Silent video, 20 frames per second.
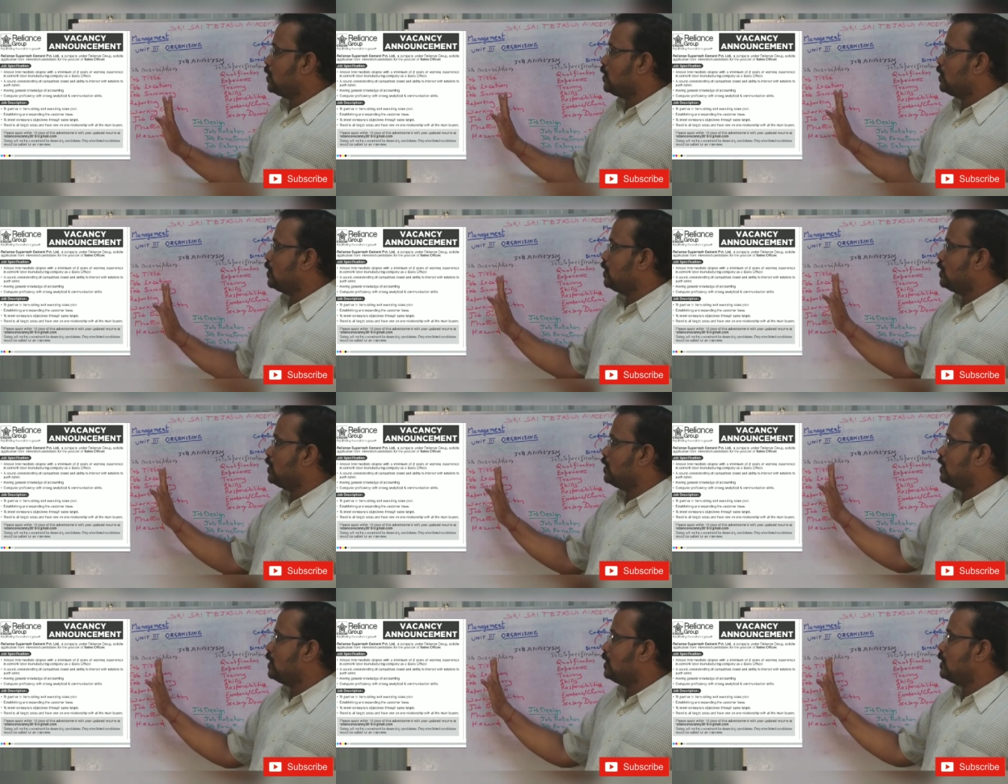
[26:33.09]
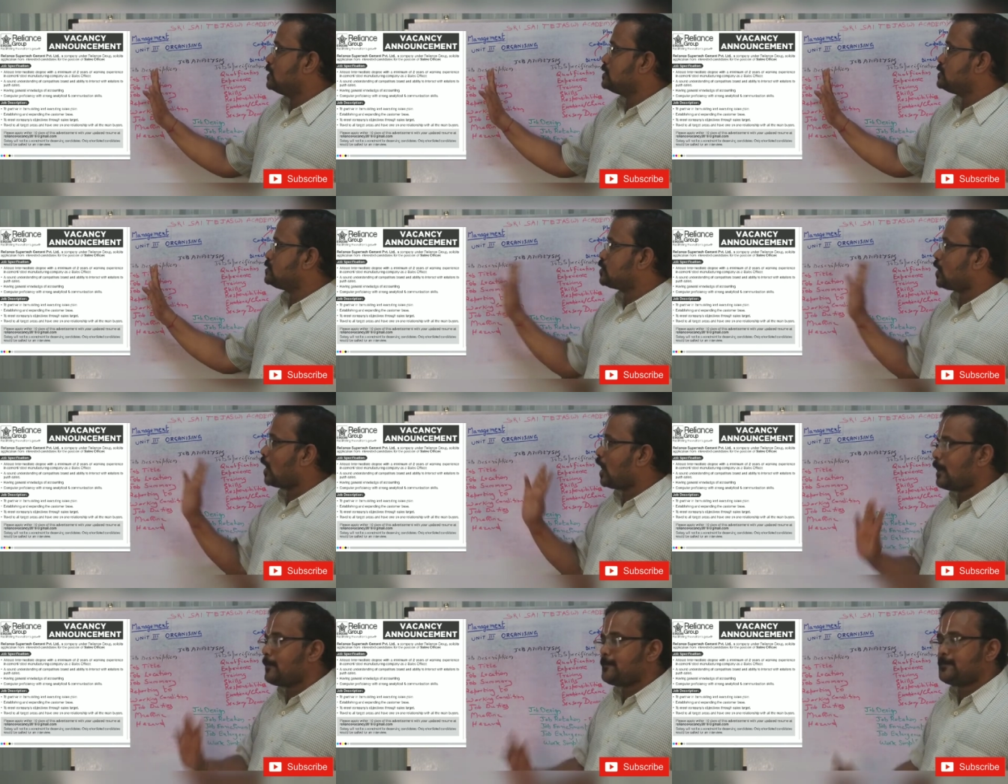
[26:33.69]
So,
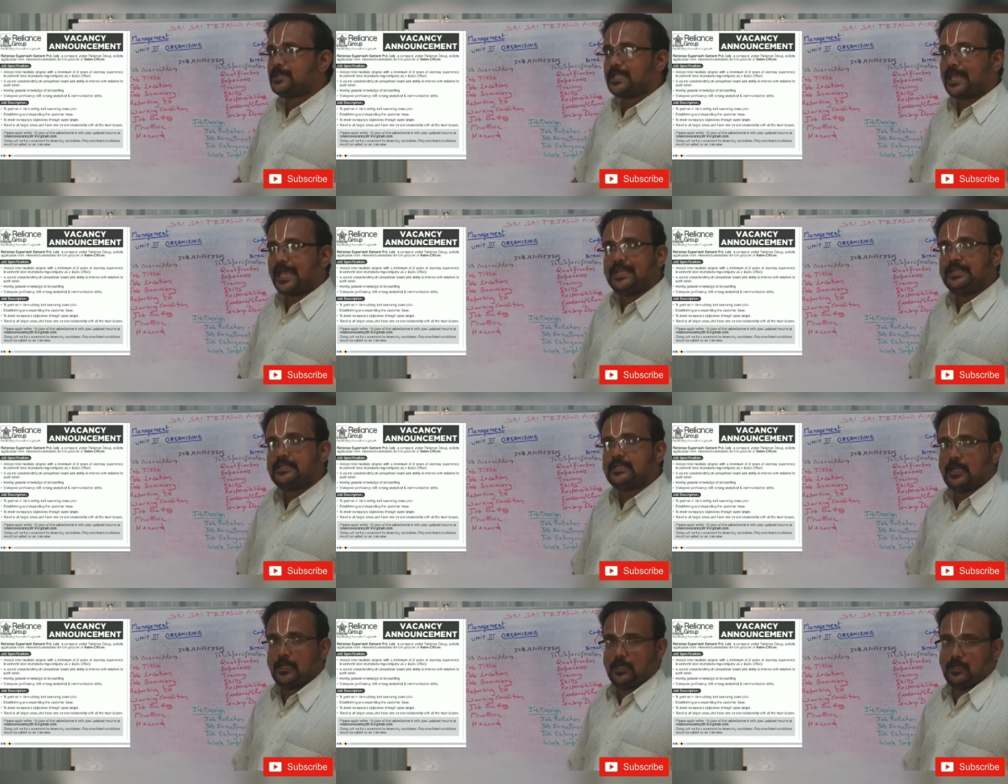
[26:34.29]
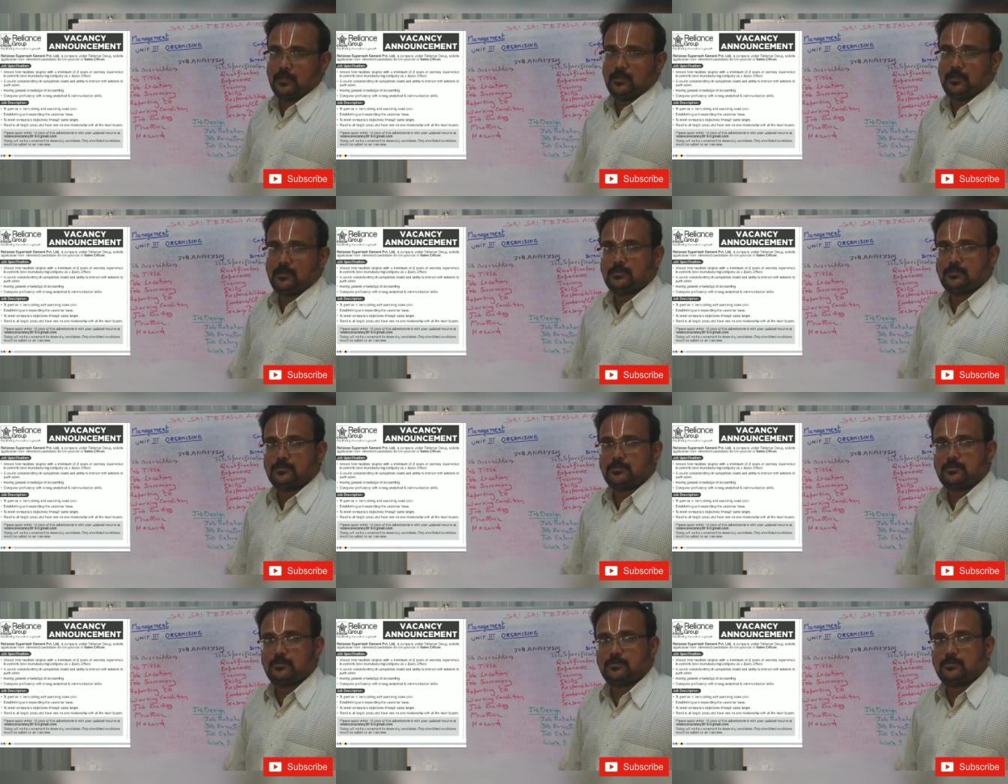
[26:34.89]
job title,
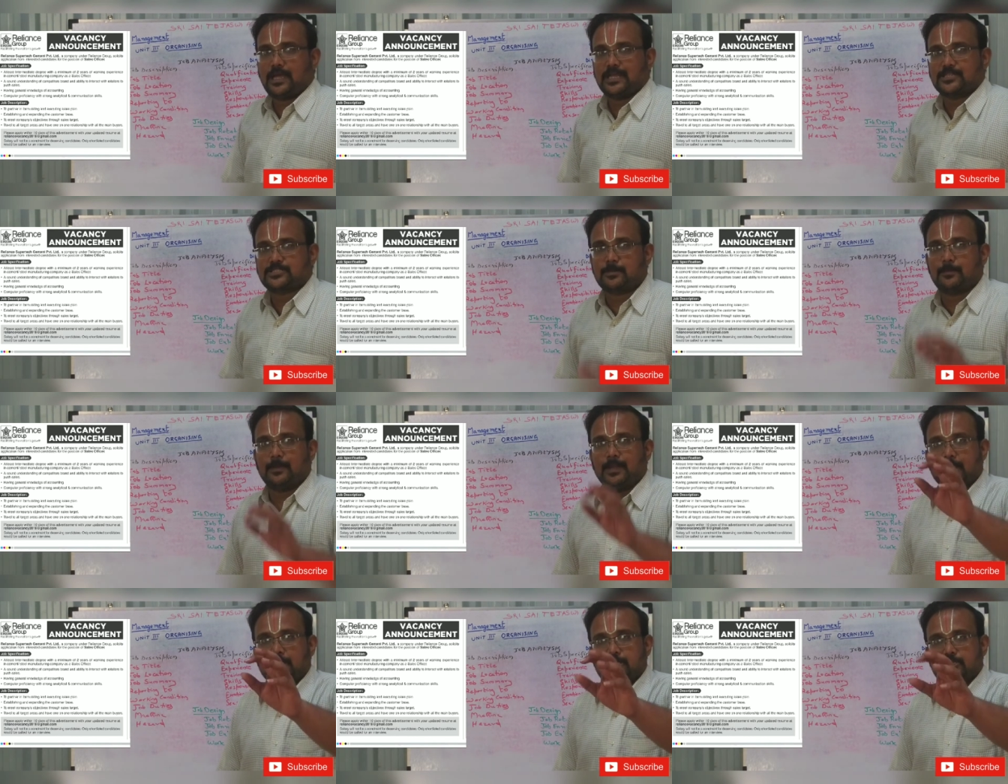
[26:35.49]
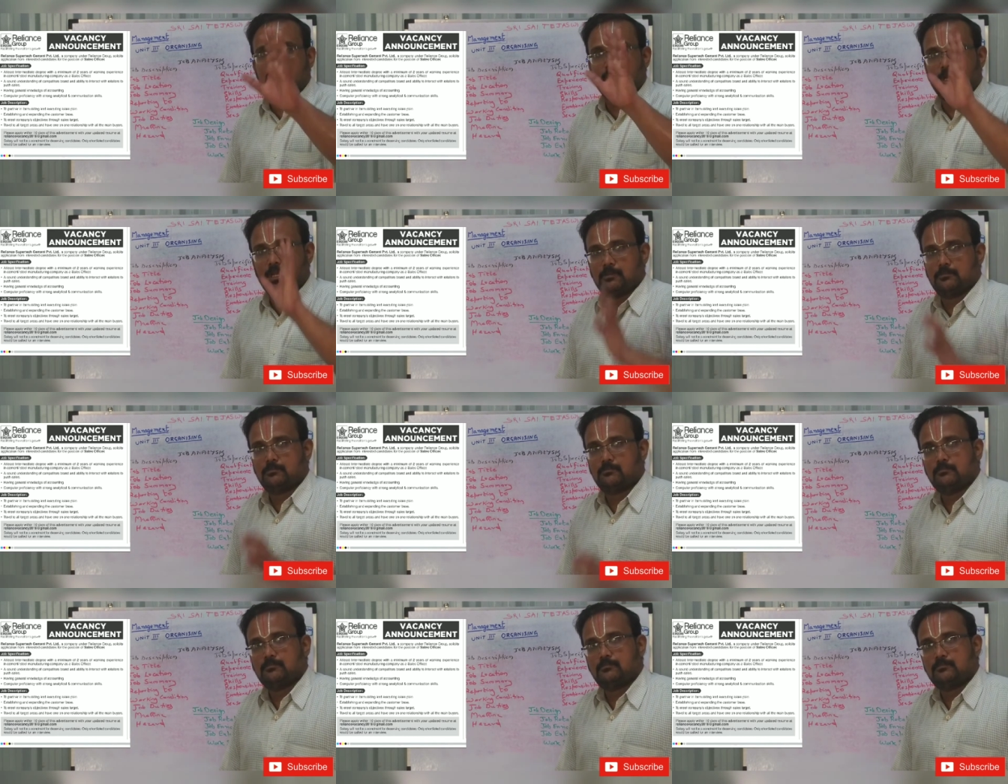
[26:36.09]
assistant
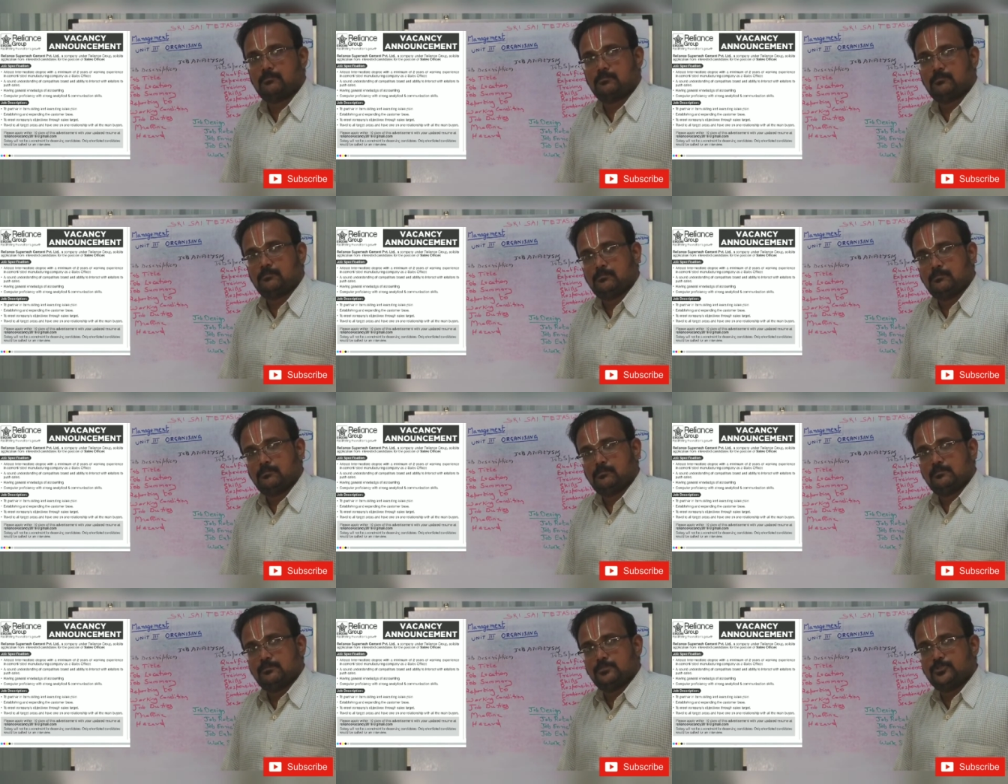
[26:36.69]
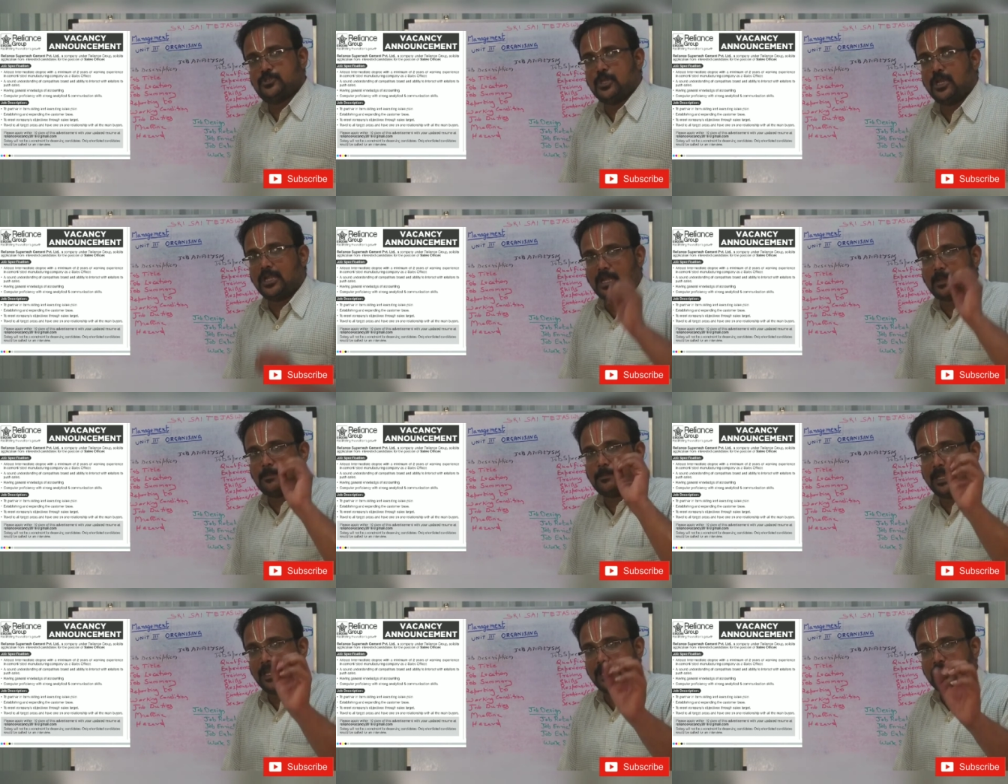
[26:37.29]
manager,
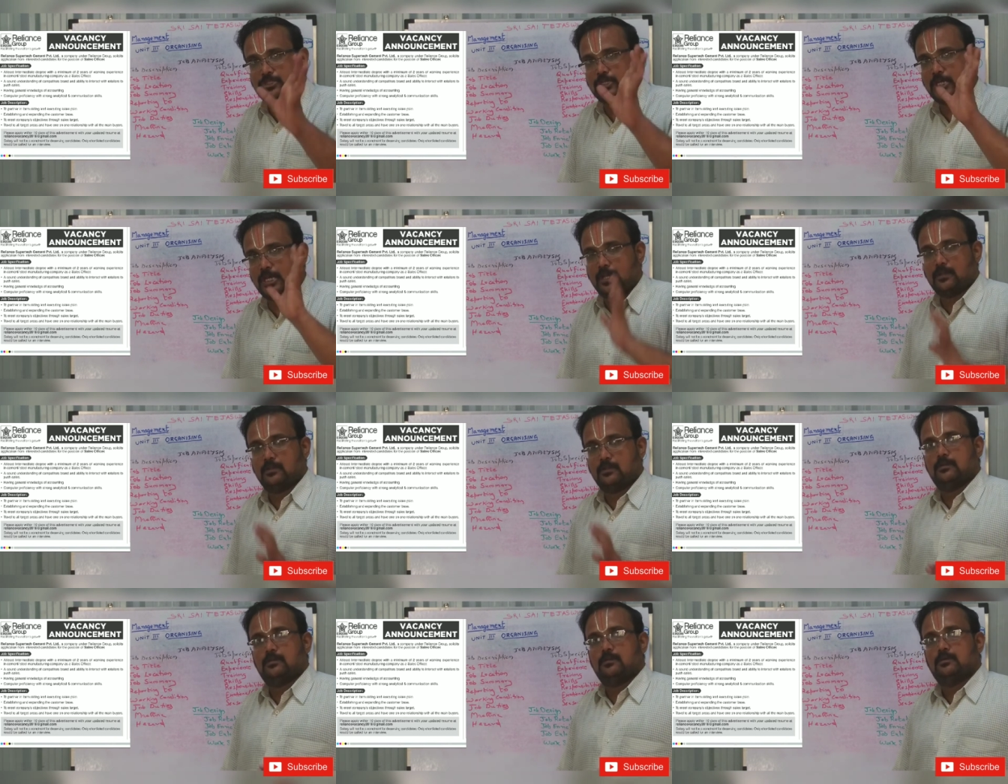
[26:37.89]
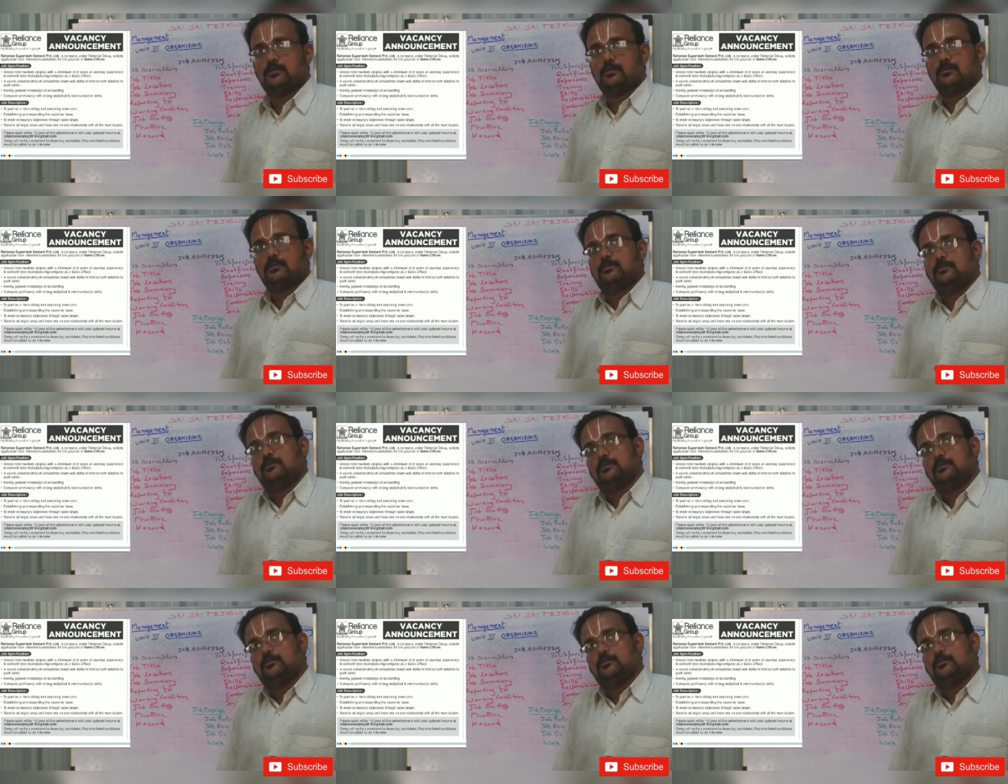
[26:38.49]
general manager,